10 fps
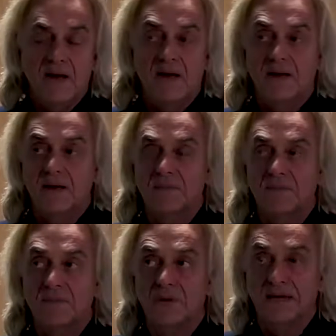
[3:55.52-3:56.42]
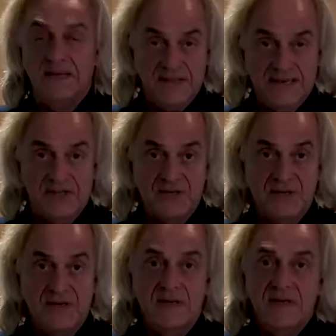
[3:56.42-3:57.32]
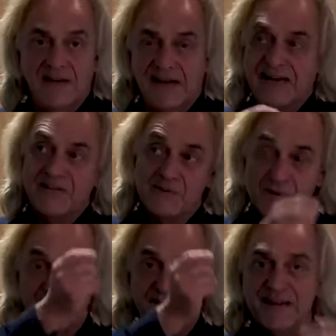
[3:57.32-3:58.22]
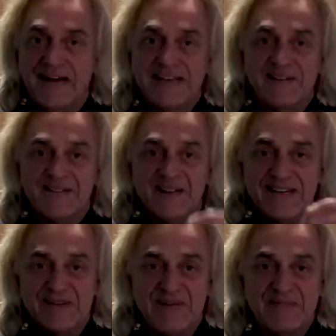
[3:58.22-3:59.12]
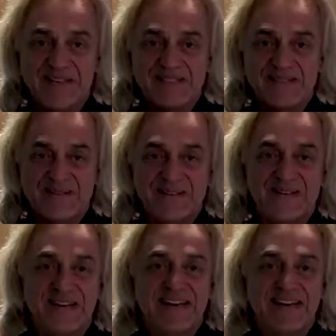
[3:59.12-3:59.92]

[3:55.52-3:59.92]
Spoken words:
in the kitchen, and there were also fly traps next to it.